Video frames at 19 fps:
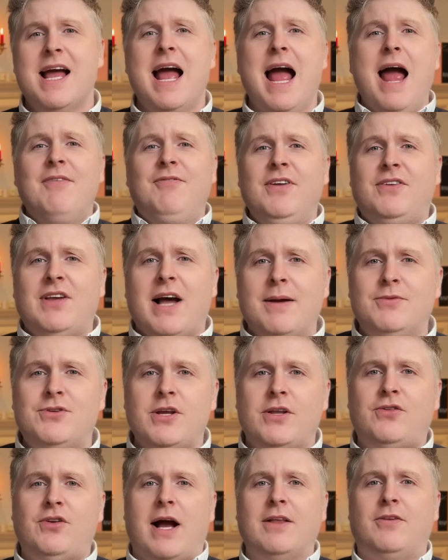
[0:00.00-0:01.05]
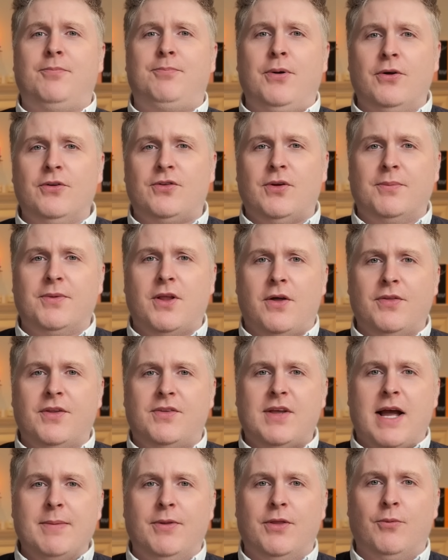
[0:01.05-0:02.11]
Every time she tried to put something on the
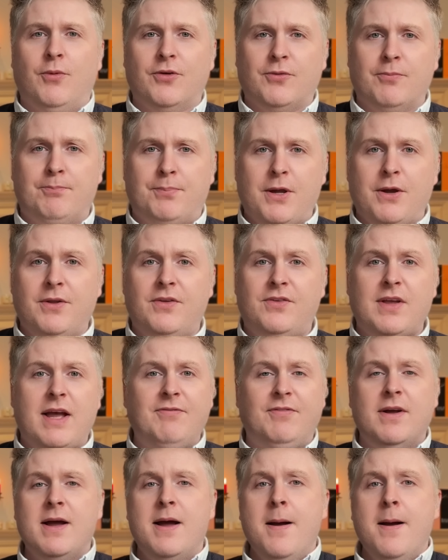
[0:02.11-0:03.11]
table that wasn't punitive,